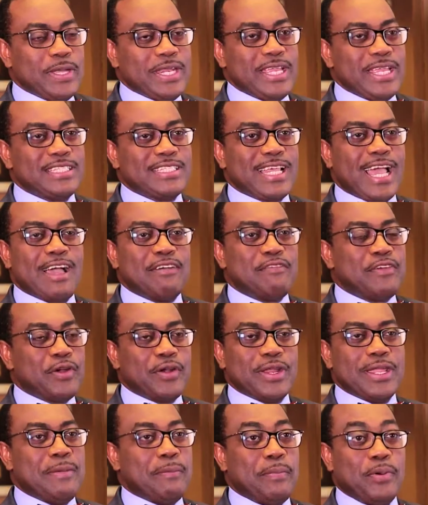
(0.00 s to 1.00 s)
meetings are
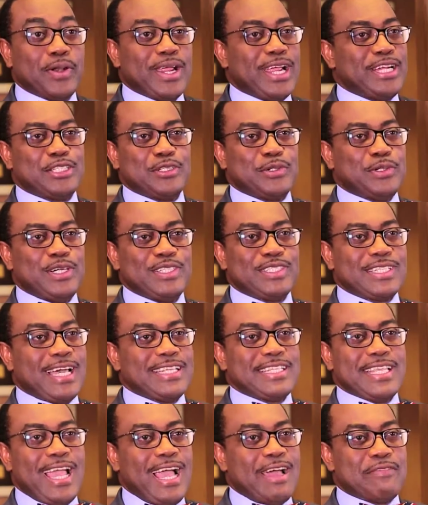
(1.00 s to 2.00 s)
very important to us
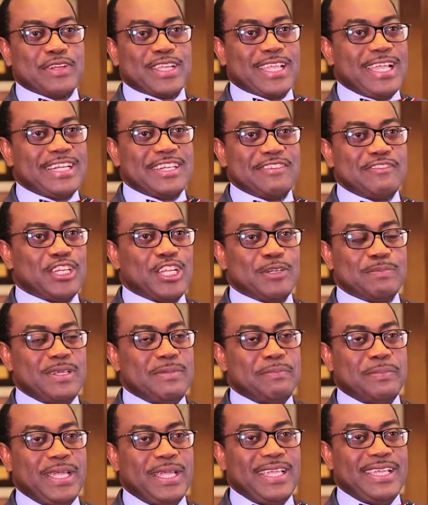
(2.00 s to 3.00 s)
at the African Development
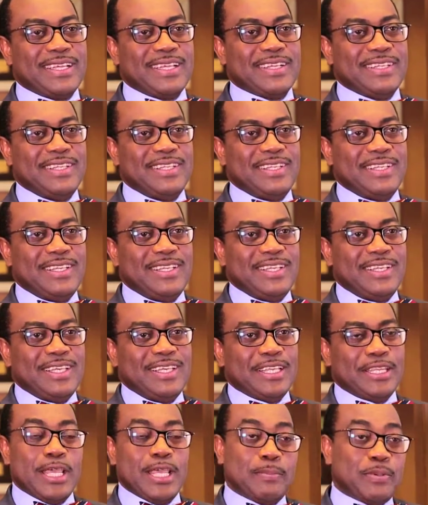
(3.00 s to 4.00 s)
Bank.
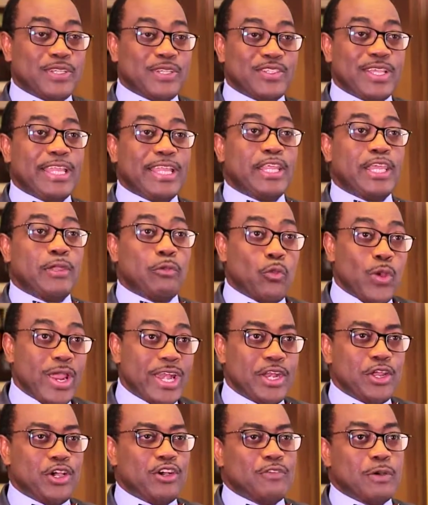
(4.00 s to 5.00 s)
They present a window
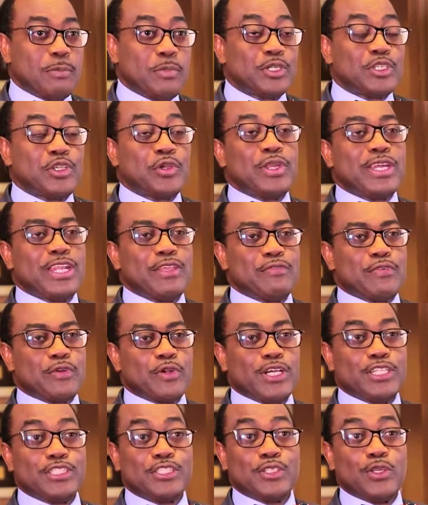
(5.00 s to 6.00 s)
of opportunity for us to
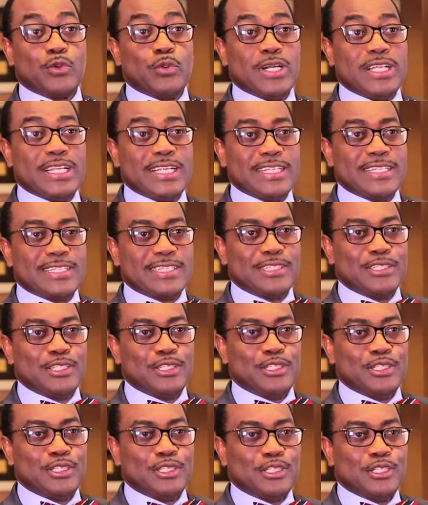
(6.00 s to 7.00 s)
the world,
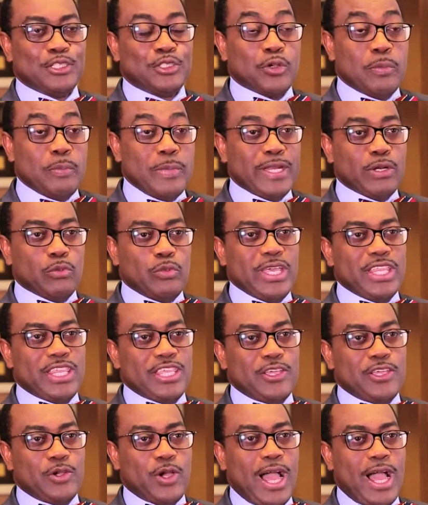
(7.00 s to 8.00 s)
to meet with you,
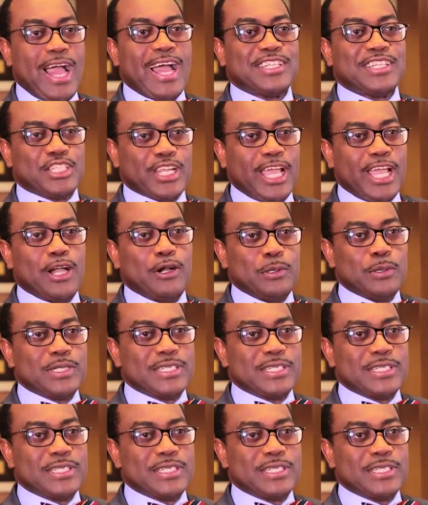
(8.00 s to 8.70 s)
our shareholders,